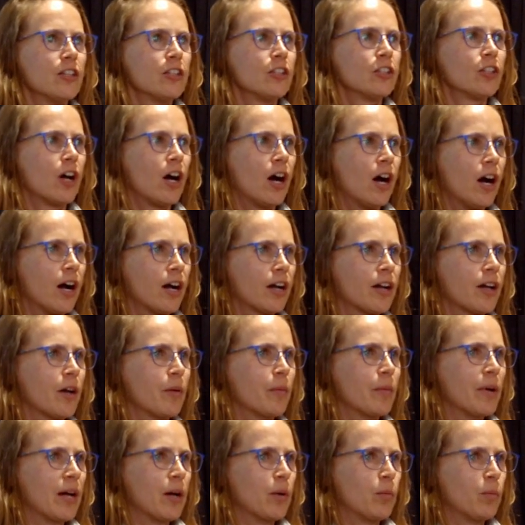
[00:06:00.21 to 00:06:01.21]
talk
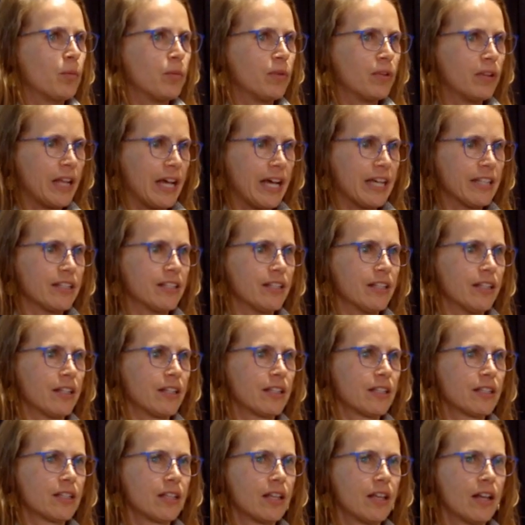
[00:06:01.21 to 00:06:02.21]
about
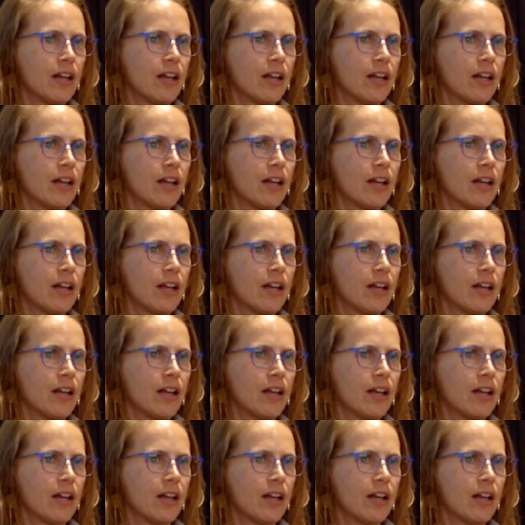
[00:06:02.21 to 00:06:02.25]
plastics,